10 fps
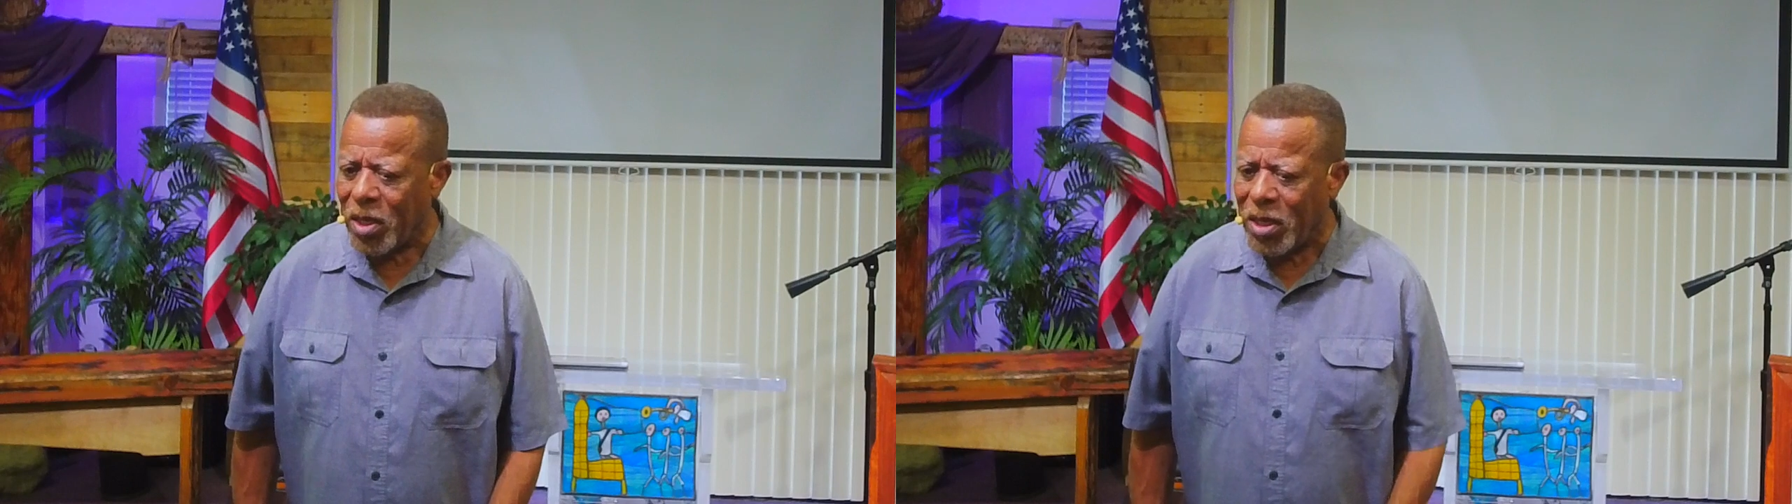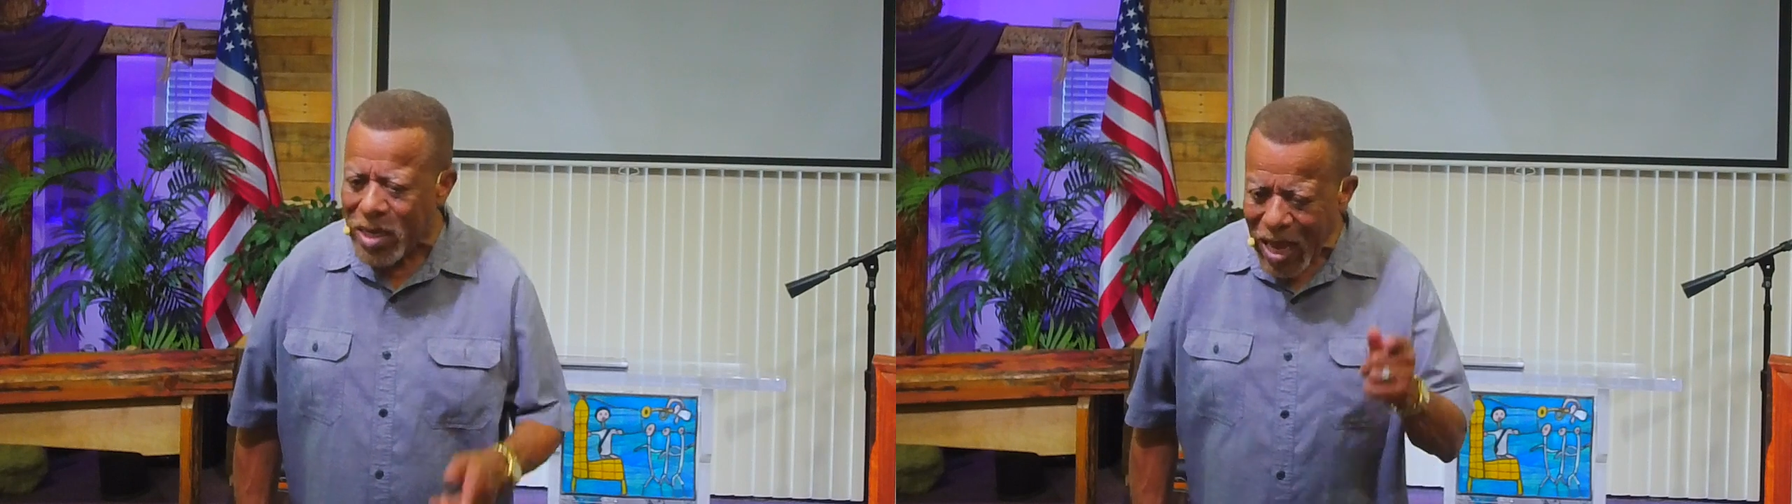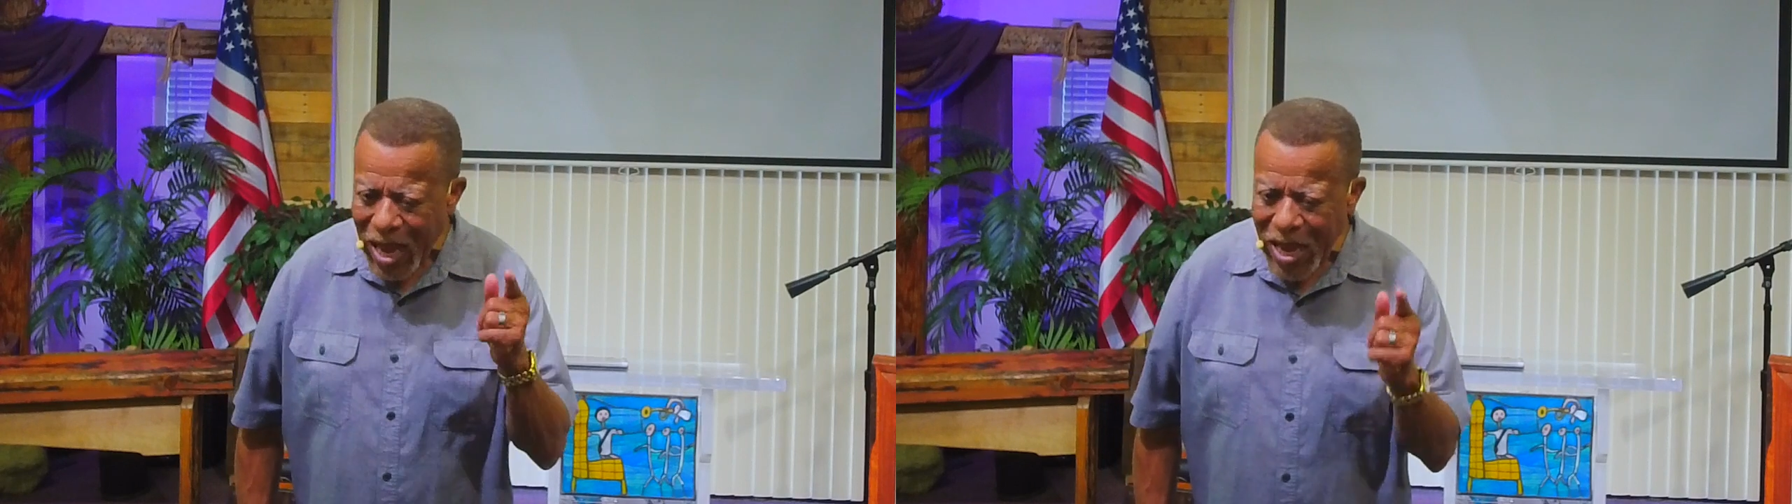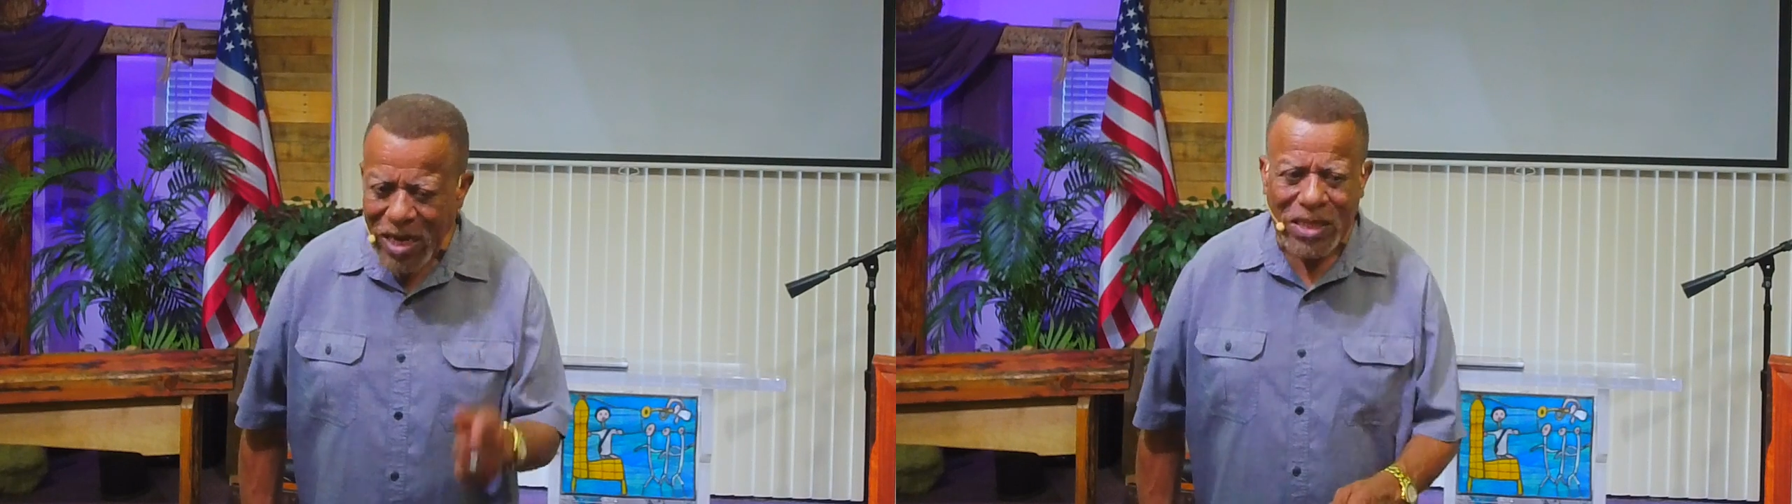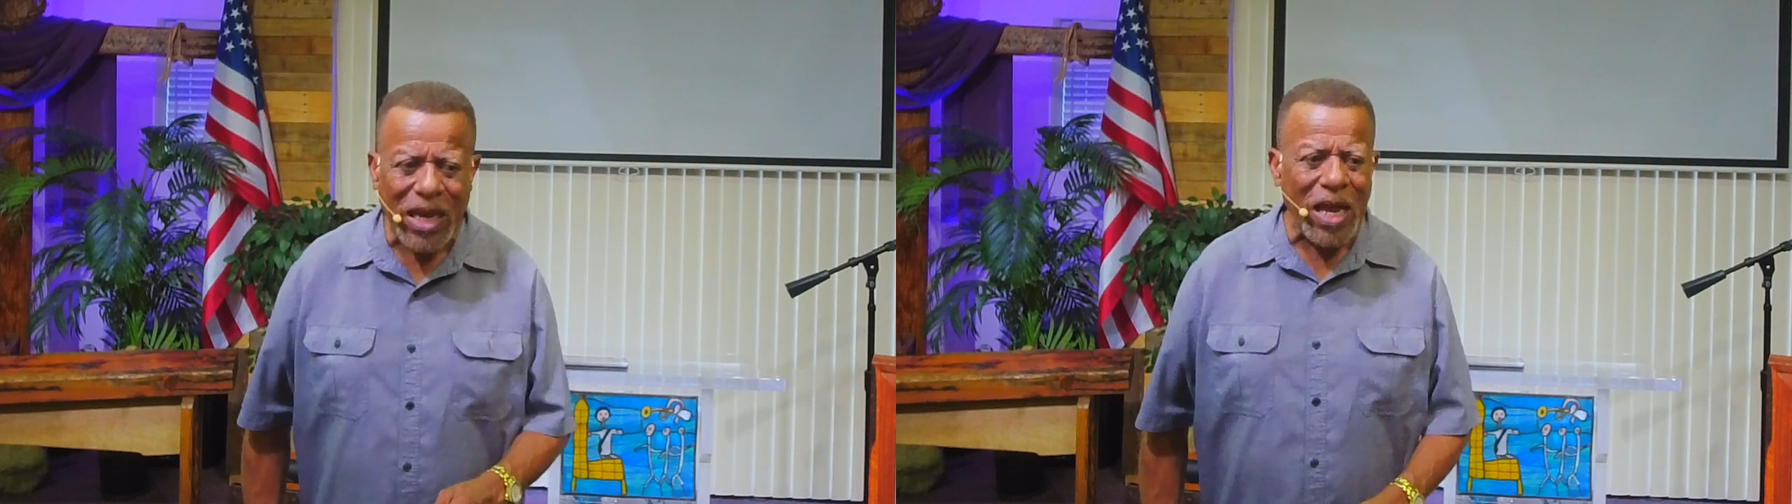
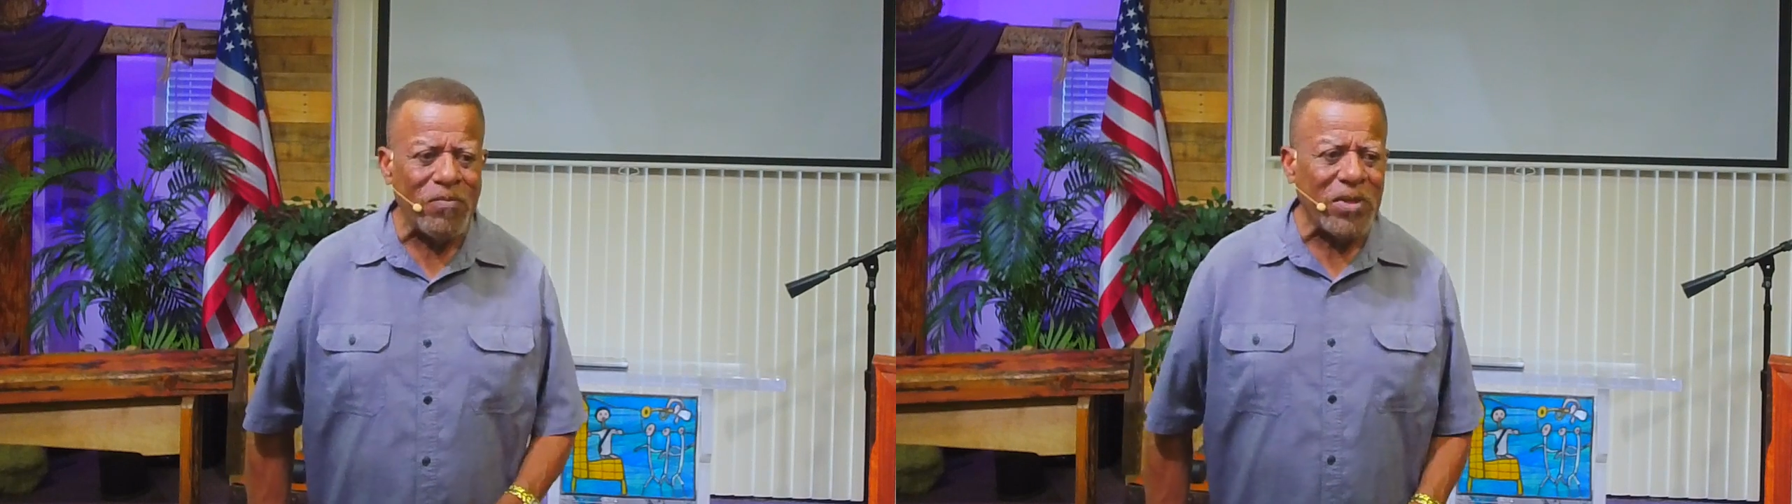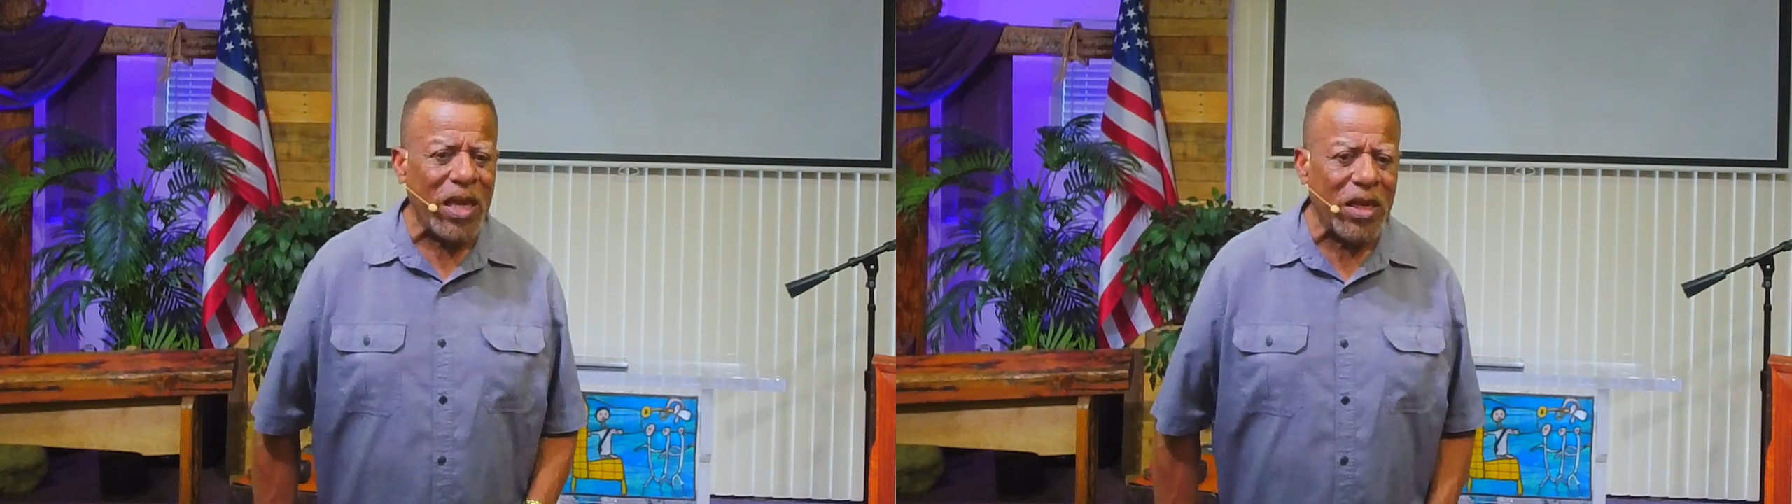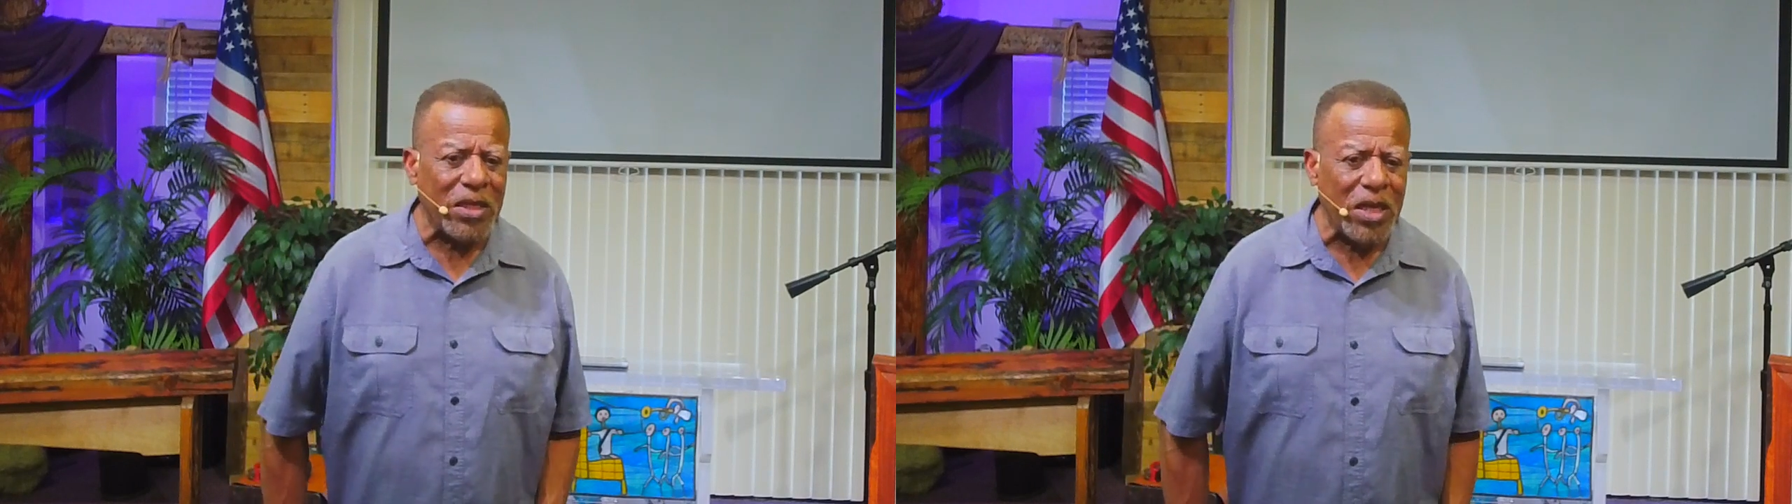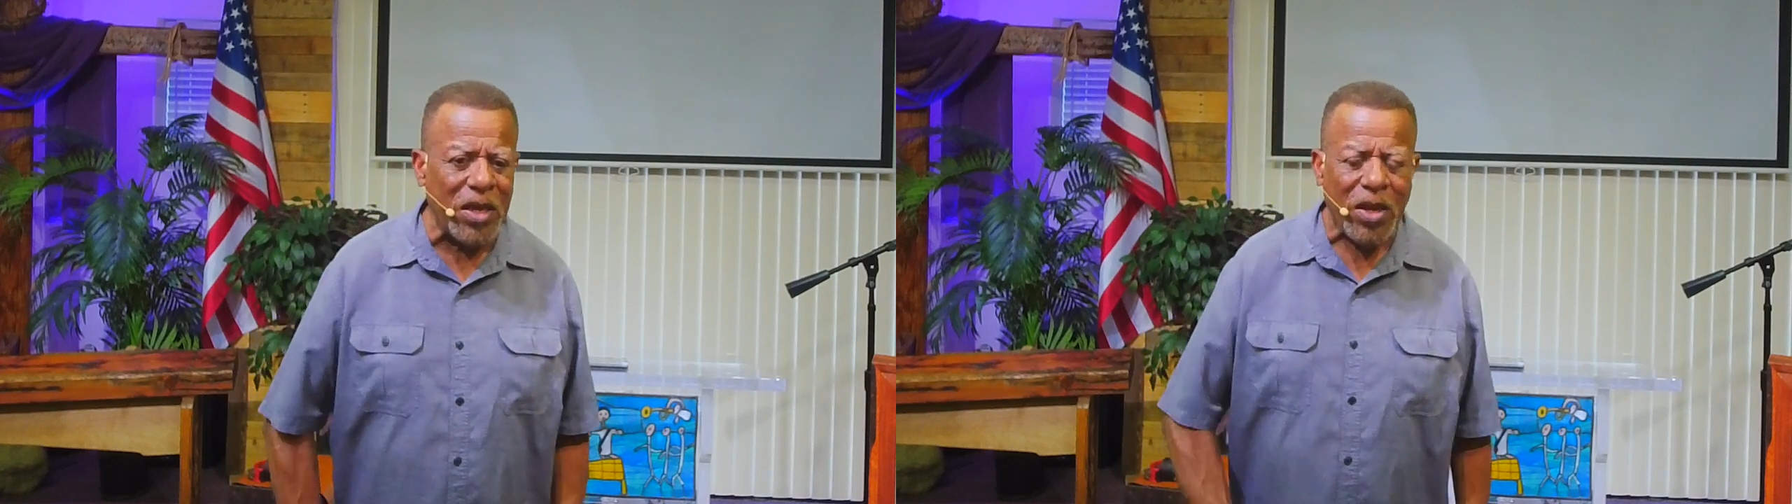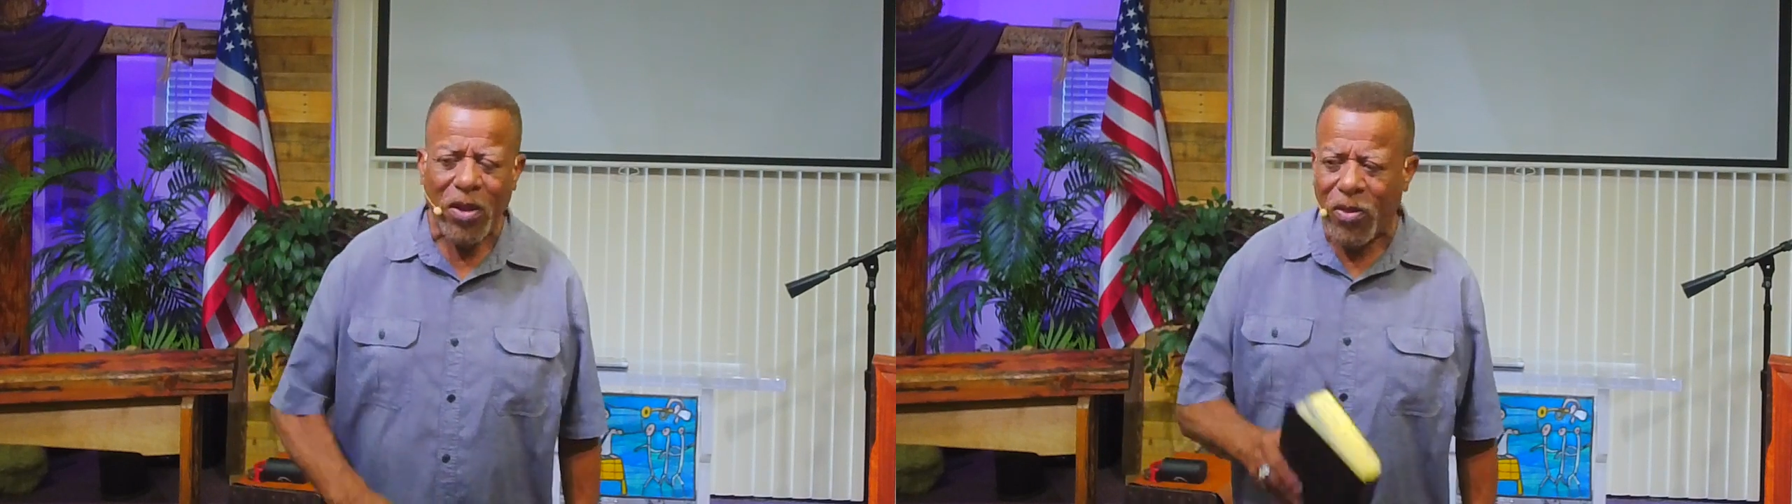Nine times out of ten,